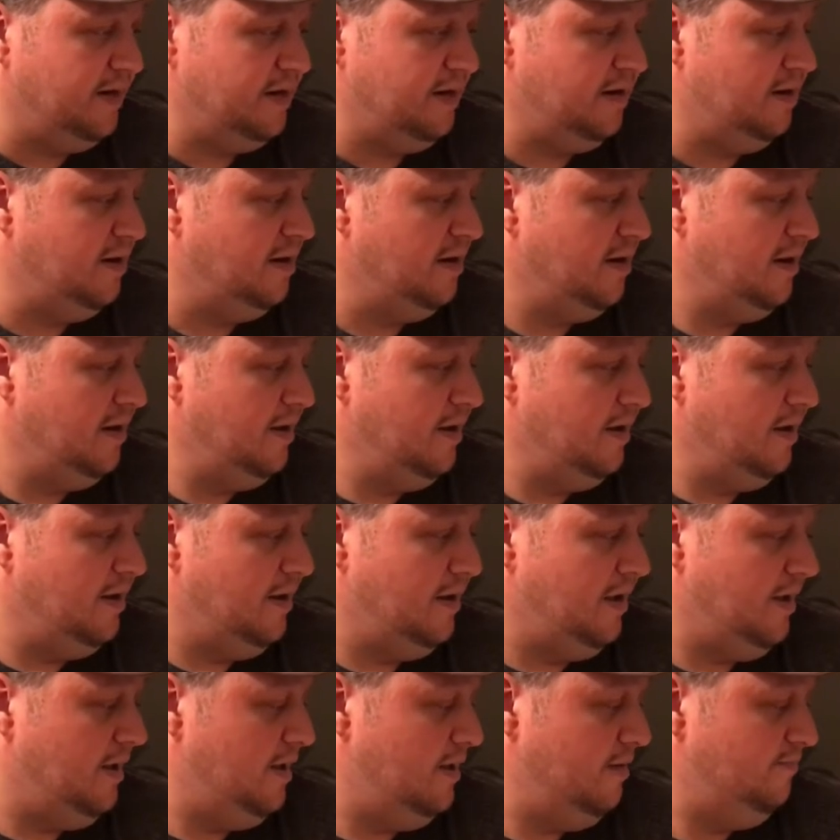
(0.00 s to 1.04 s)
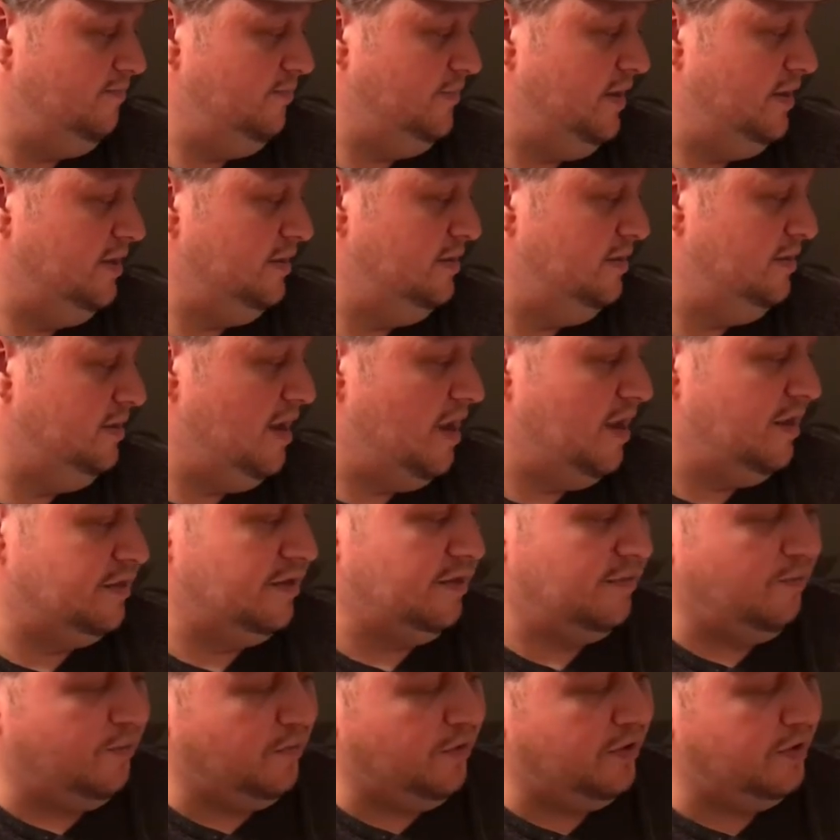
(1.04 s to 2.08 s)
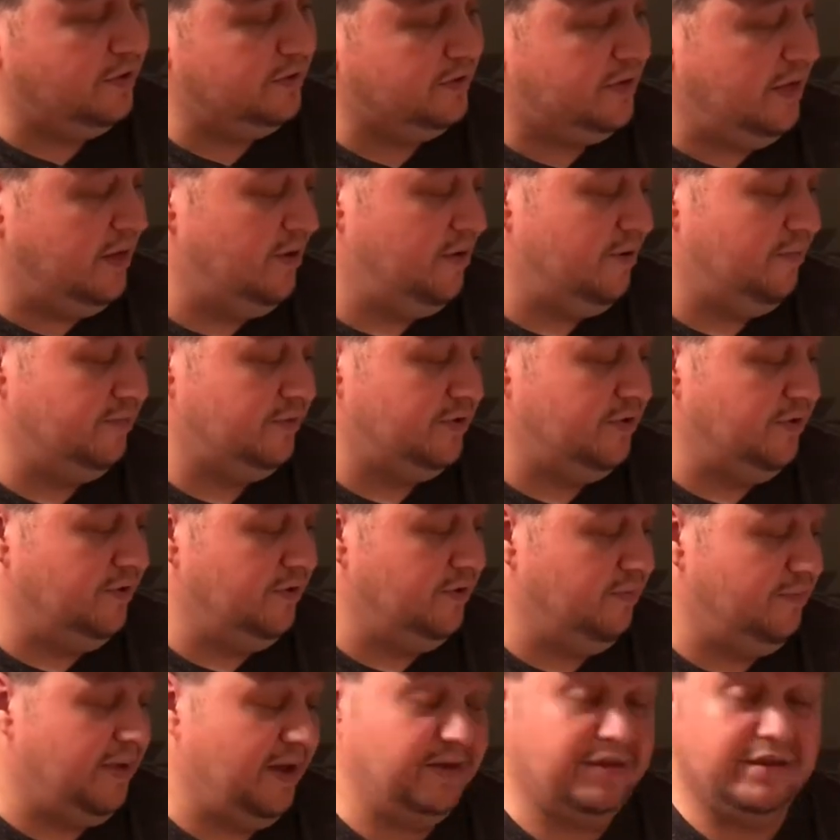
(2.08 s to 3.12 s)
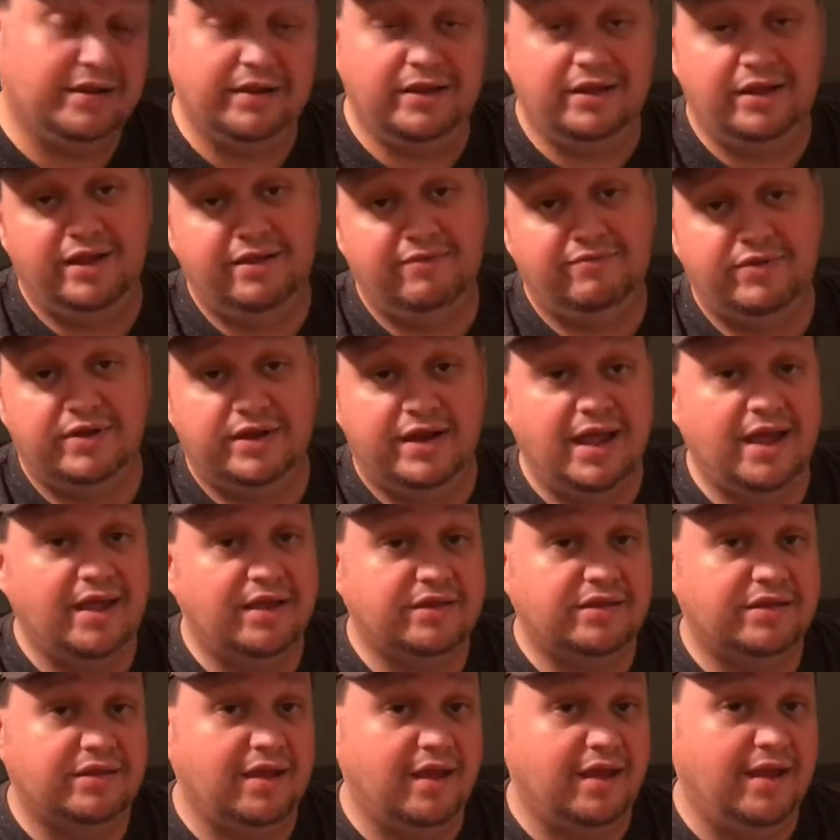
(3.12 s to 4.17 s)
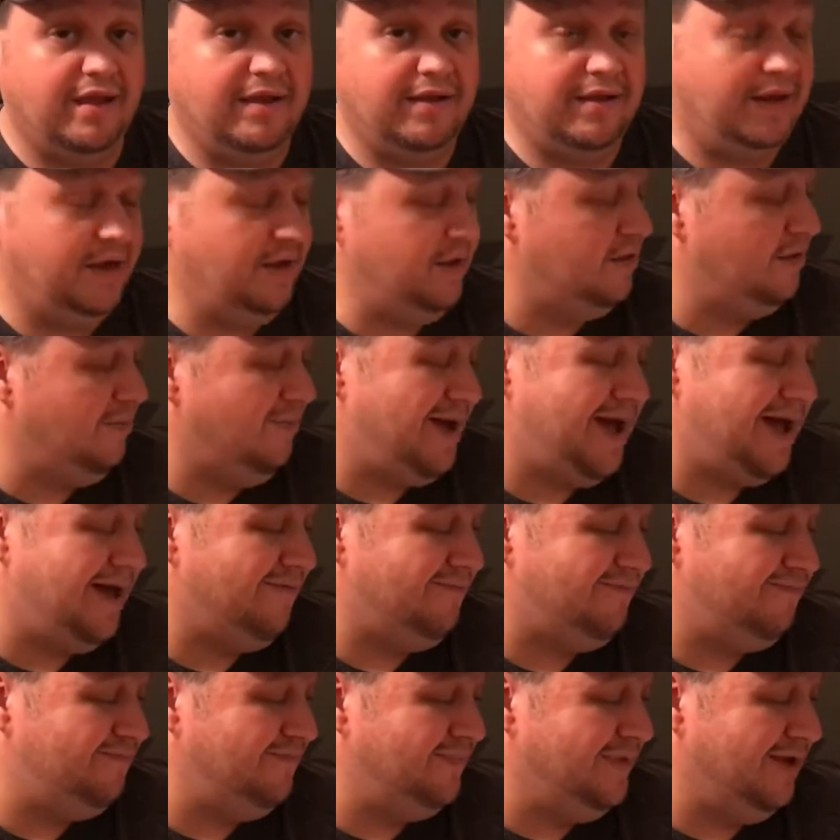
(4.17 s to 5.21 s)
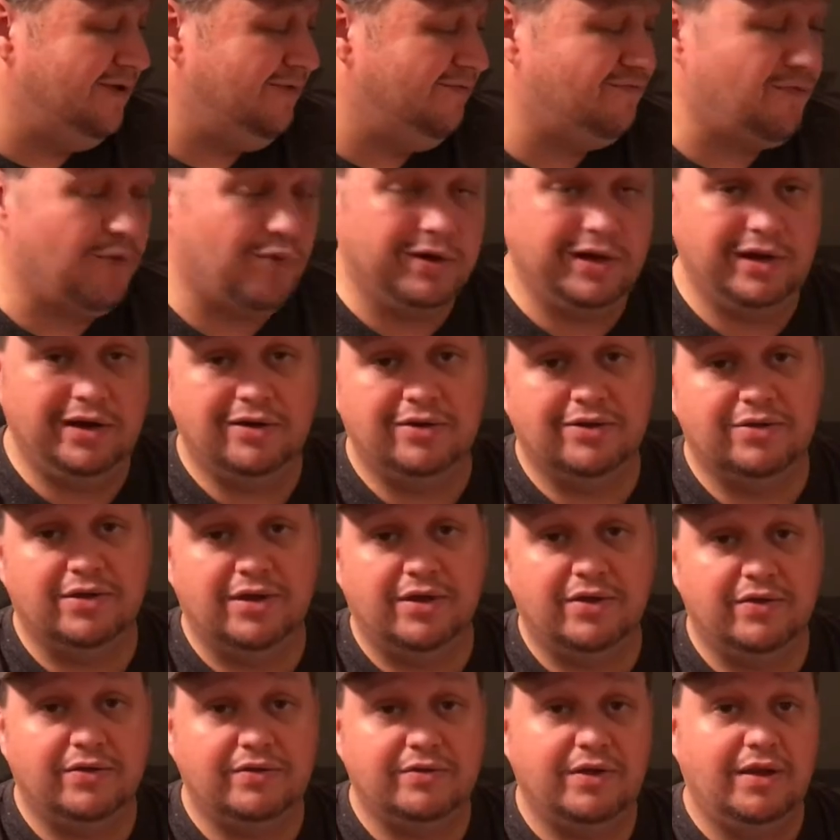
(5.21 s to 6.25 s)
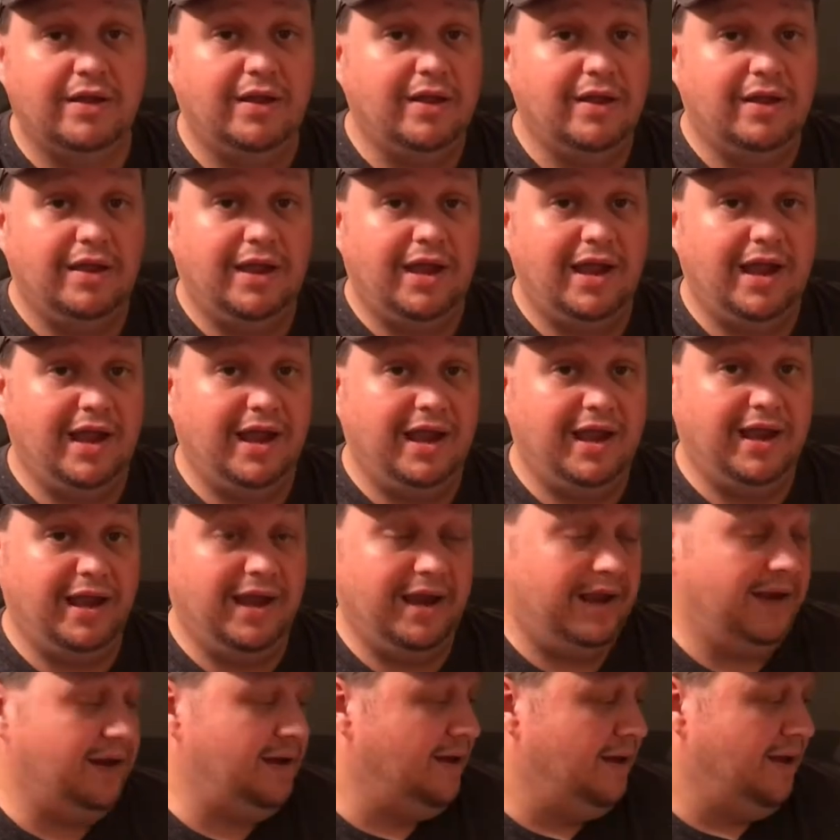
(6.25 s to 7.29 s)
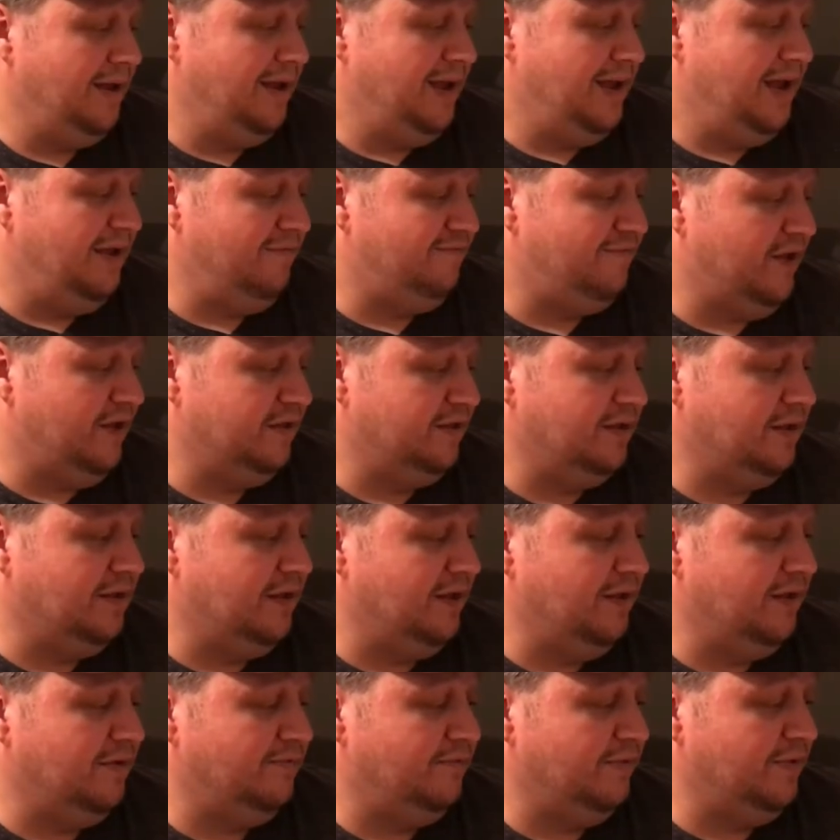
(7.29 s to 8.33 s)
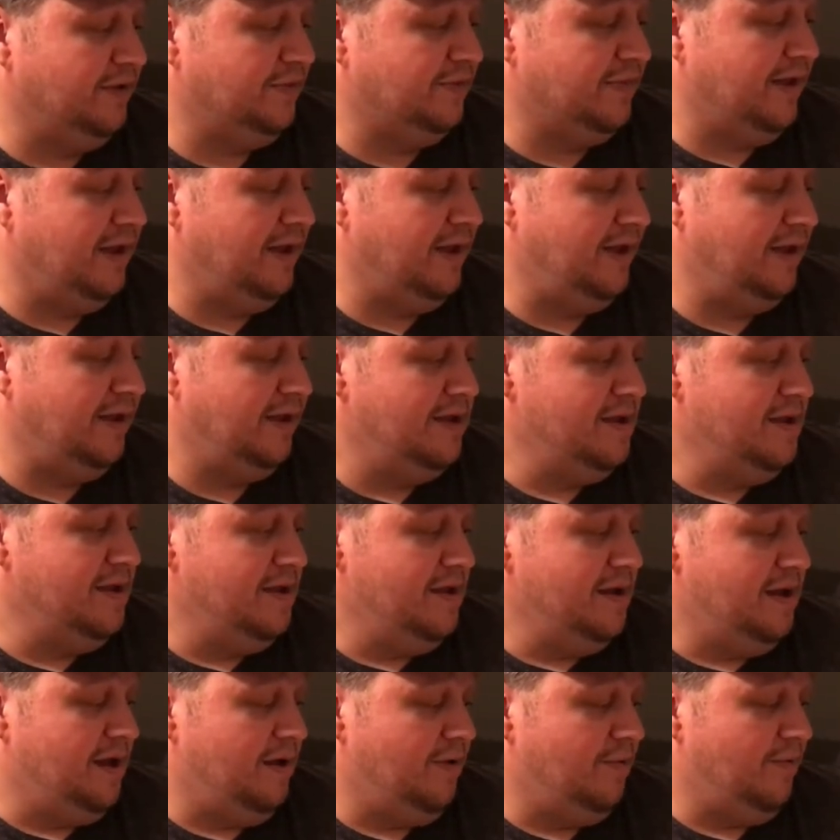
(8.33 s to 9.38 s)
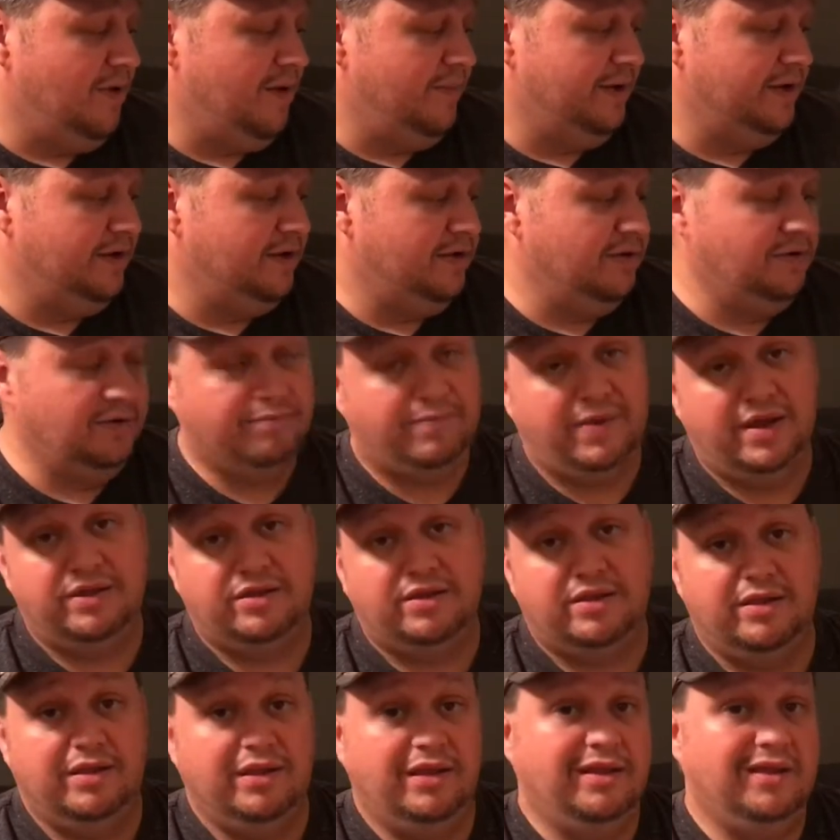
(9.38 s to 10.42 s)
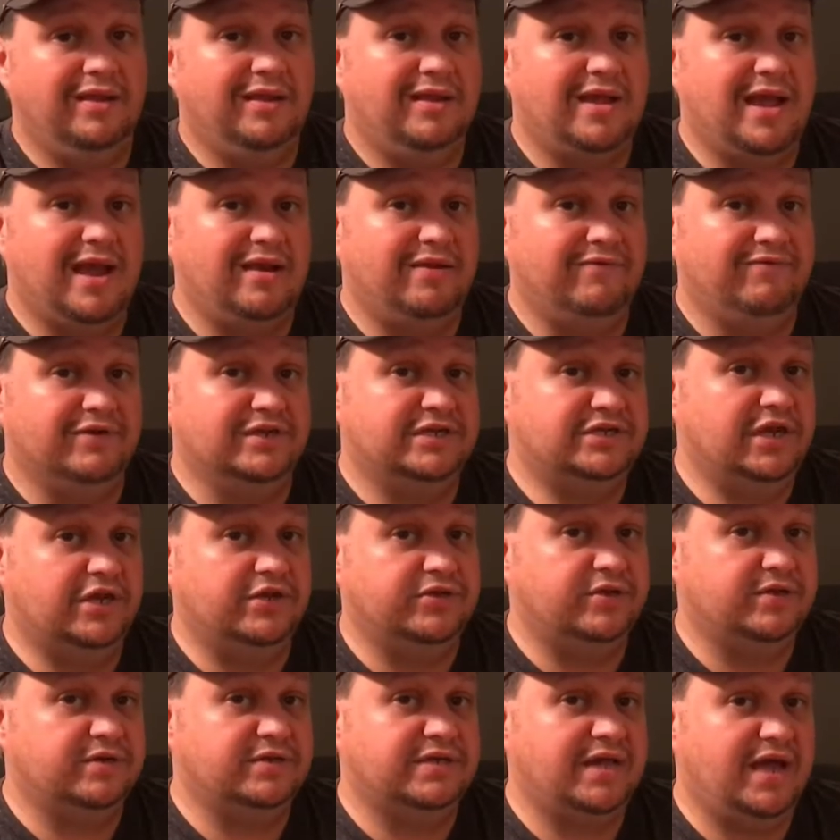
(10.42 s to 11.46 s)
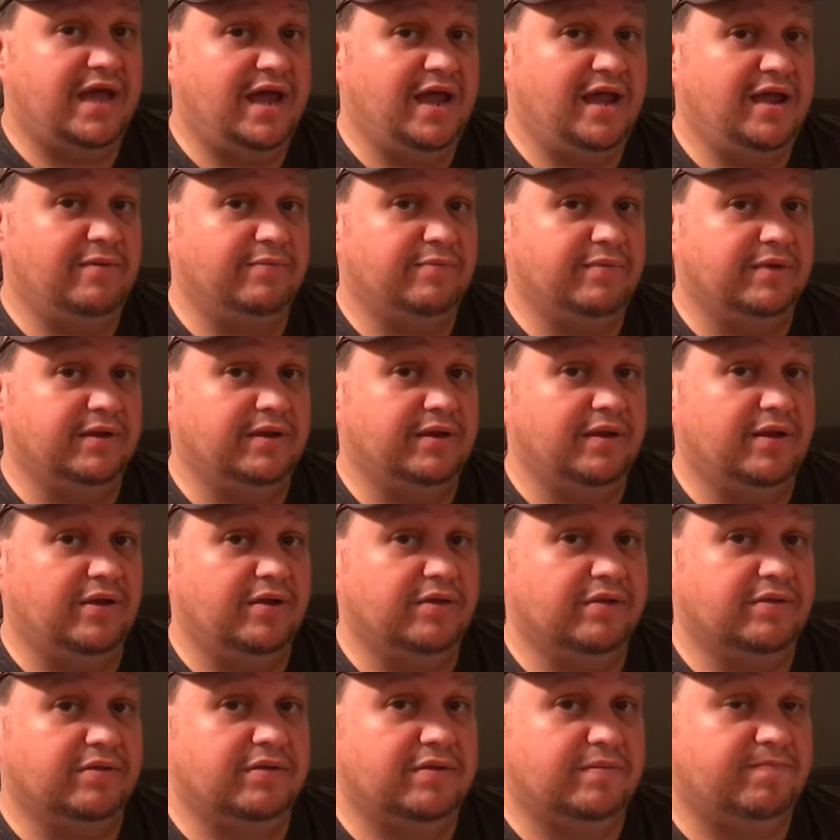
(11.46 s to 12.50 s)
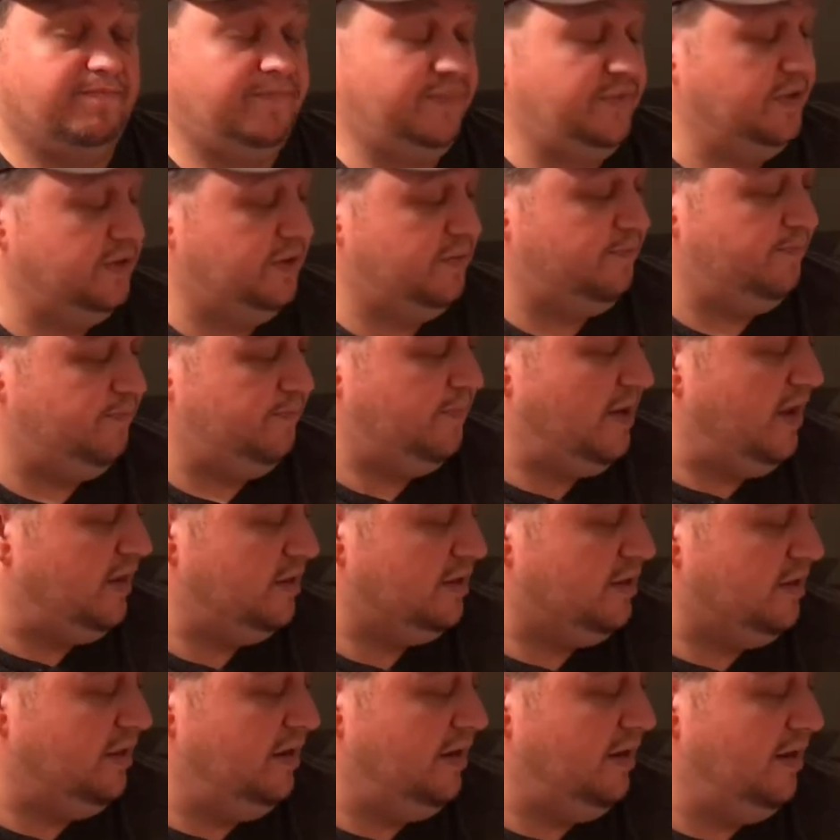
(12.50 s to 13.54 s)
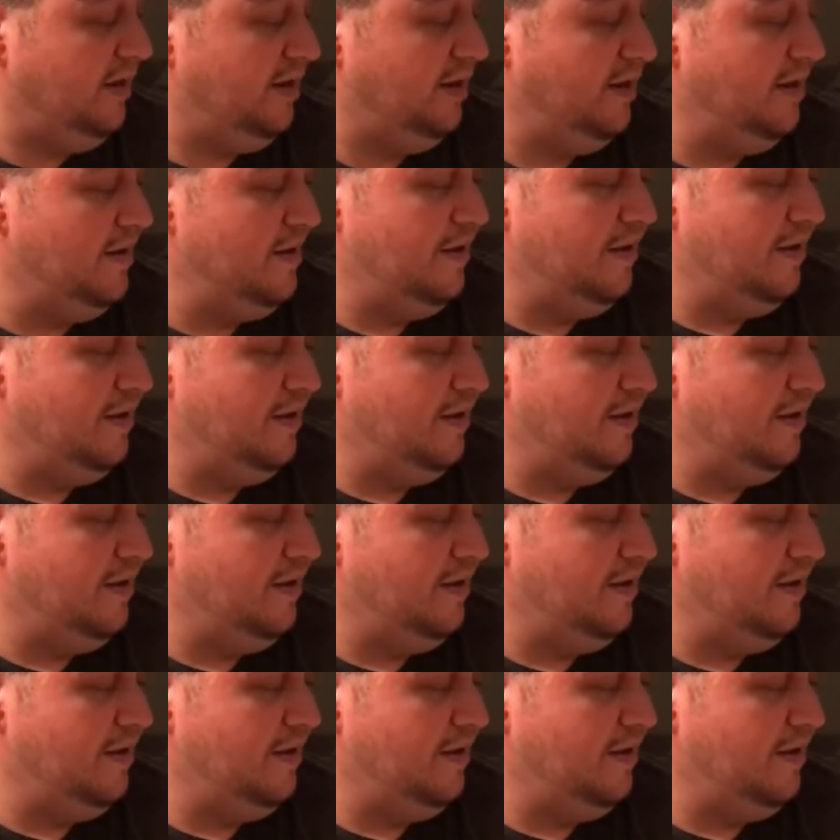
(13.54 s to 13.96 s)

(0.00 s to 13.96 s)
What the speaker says: here that doesn't want him to basically leave the nest. He's about 40 years old, and he falls in love with a woman who's basically kind of a shelter type. Just basically